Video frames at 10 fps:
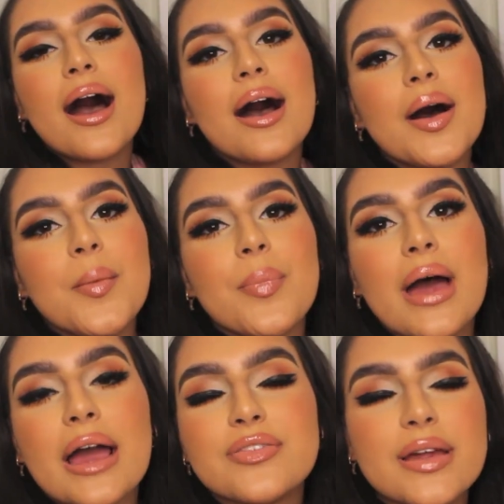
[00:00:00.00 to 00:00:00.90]

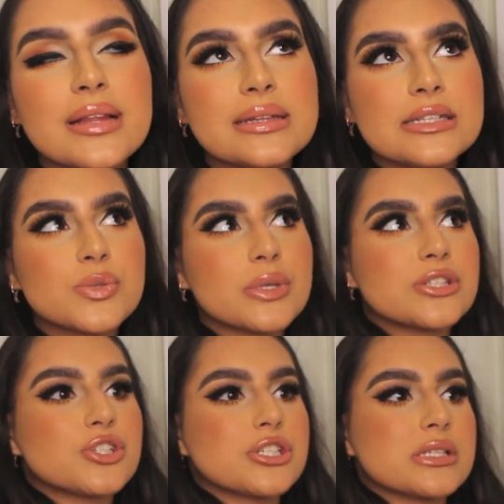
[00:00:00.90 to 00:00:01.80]
I find that these
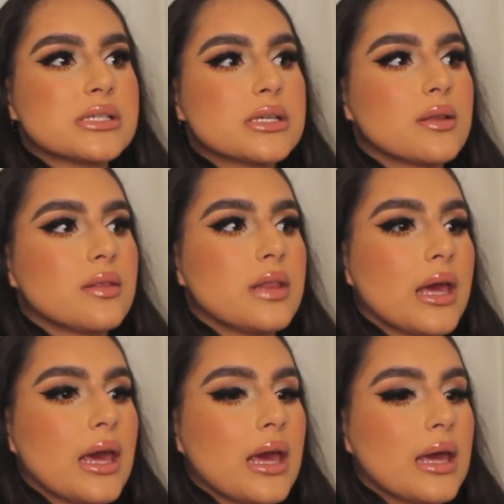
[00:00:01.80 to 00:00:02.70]
ones
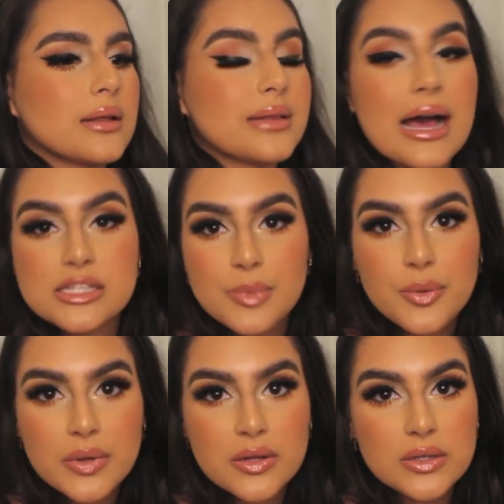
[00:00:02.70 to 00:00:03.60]
they last
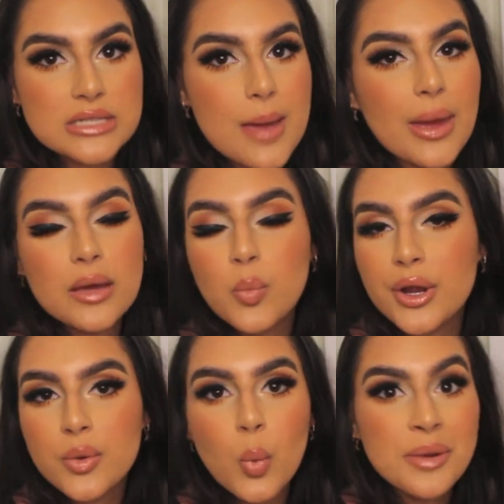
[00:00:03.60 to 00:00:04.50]
me a really long time. I can
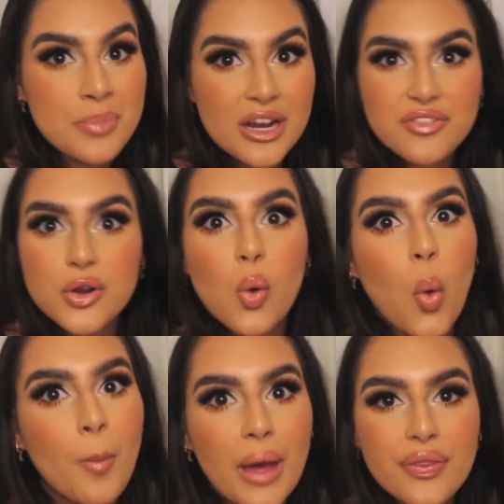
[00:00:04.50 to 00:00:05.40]
wear one pair for a
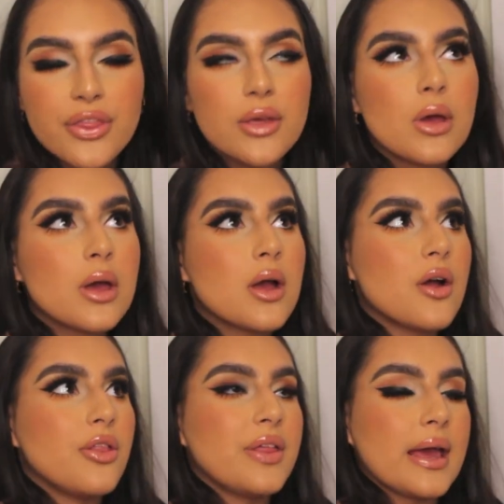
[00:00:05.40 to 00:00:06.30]
whole month.
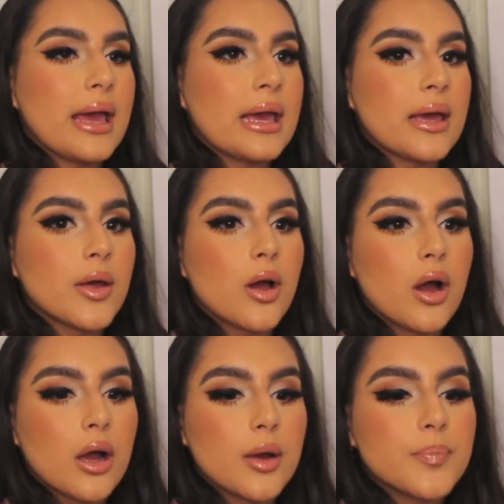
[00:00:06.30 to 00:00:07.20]
They
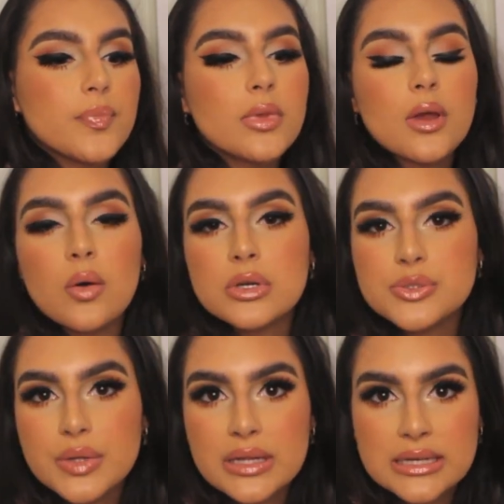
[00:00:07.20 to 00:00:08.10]
are
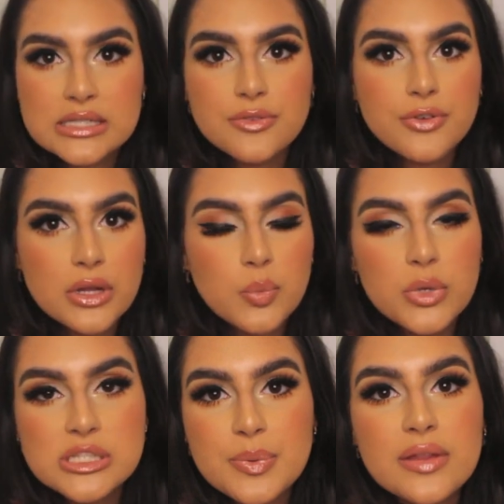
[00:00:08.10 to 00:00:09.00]
always really nice and full and
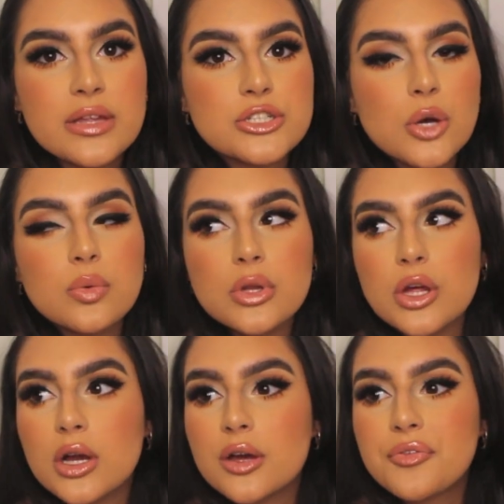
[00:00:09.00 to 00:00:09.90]
wispy. They don't
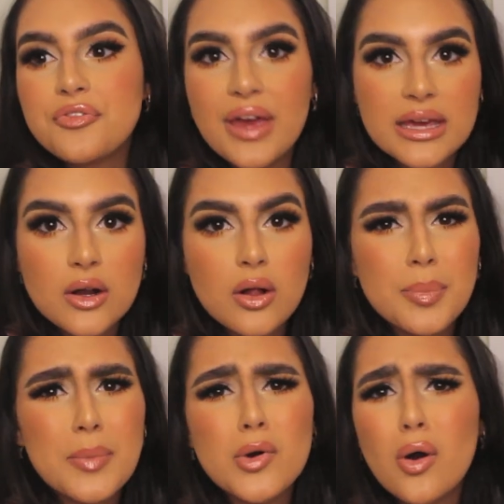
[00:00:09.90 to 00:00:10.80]
look fake at all.
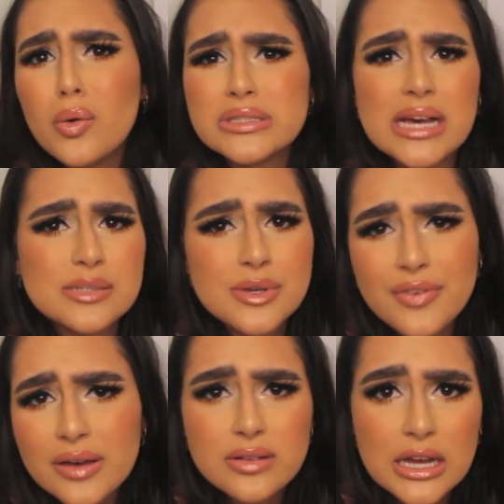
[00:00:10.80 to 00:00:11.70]
People always ask me
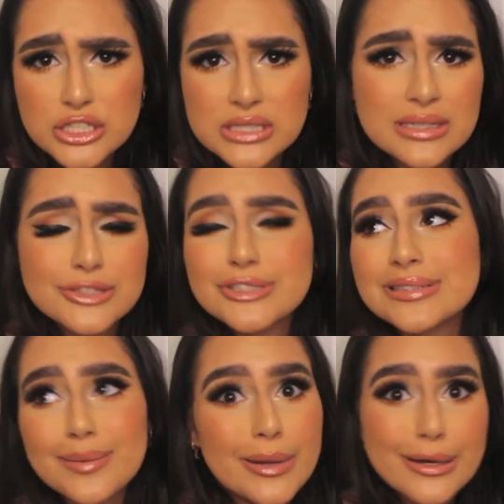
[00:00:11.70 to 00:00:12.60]
if I have lash
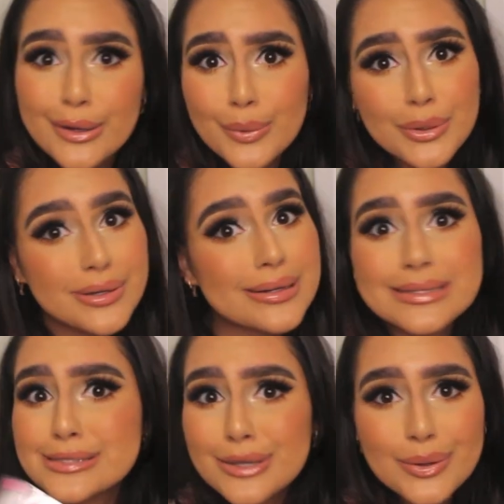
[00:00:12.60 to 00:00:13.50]
extensions. I'm like, no girl,
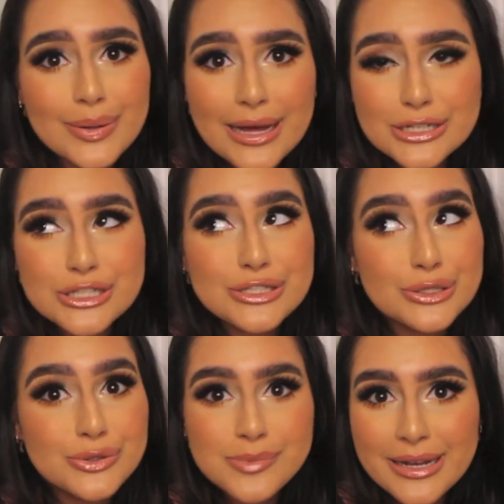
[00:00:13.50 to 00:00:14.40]
it's Dodo lashes.
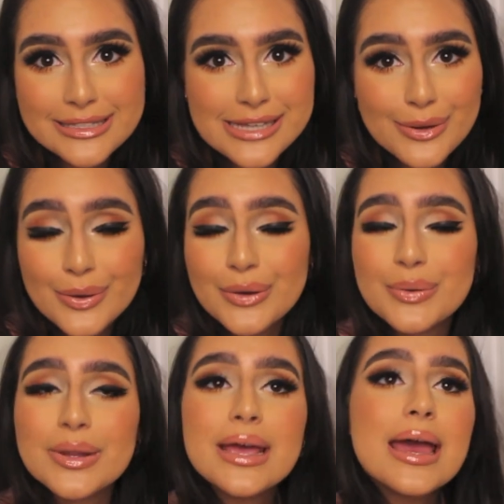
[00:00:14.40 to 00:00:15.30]
Use my discount
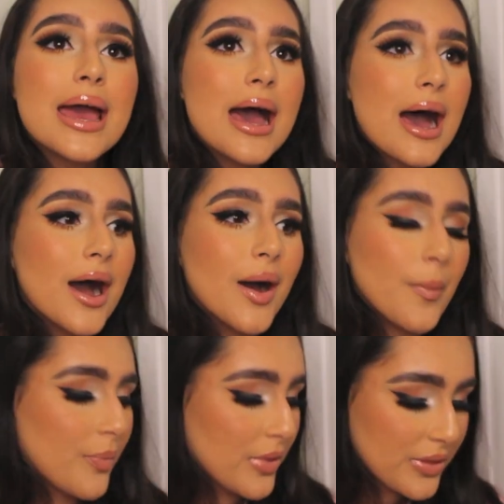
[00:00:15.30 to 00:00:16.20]
code.
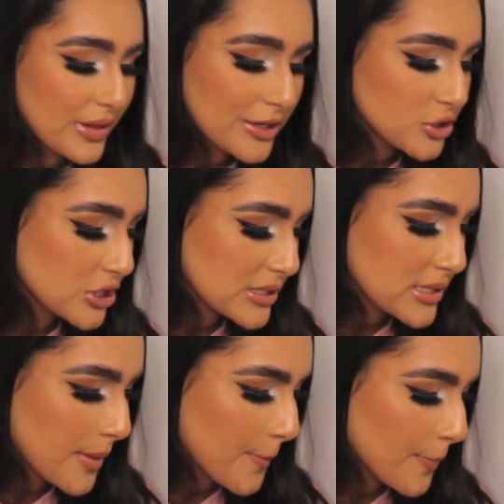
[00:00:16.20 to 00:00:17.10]
They are
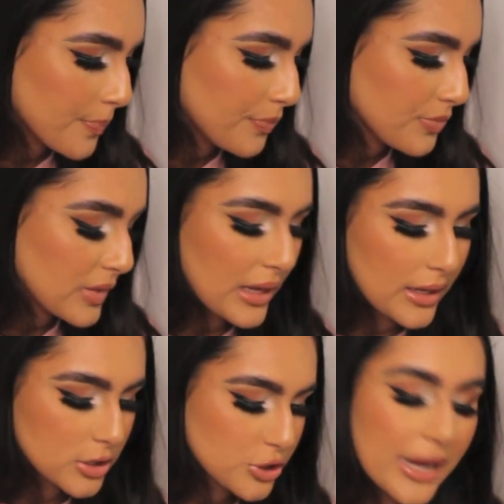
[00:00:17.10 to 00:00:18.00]
just
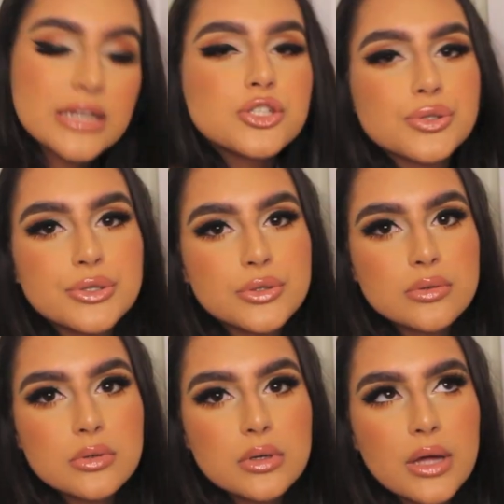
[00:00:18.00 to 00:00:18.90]
like tried and
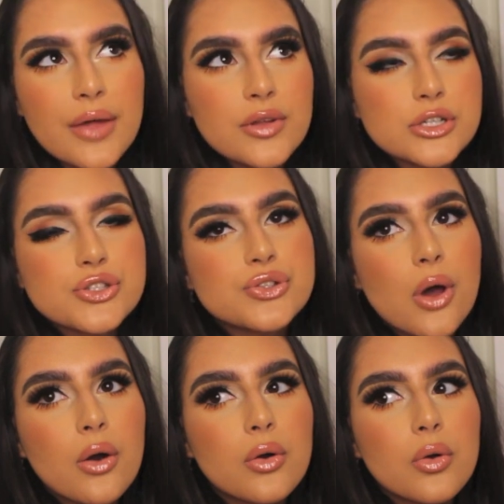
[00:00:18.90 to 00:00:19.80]
true, and they're
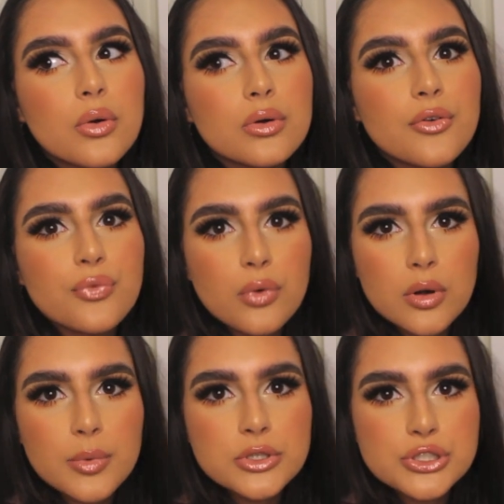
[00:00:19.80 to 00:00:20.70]
so
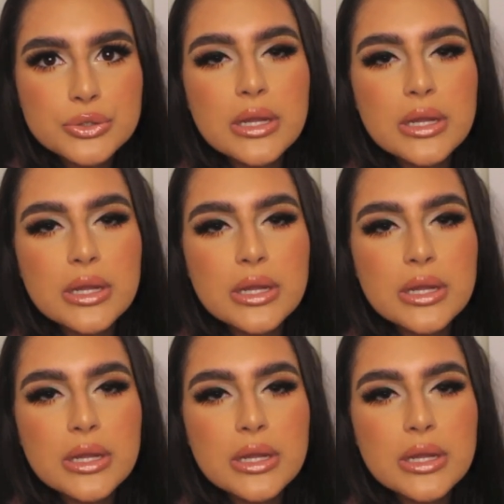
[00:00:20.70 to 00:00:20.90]
affordable too.